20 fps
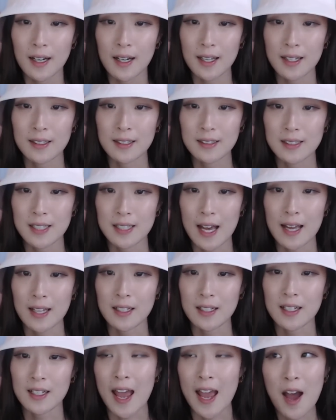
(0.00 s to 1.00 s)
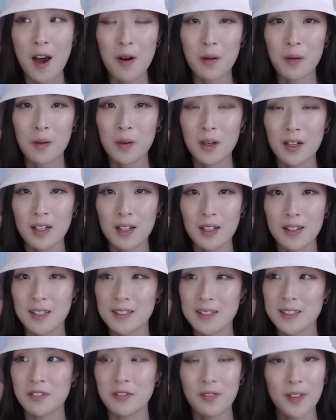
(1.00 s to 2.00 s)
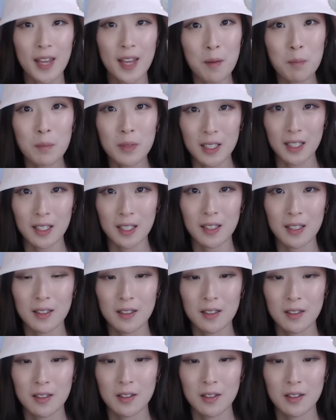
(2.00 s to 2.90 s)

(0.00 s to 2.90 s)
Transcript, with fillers: is that now this family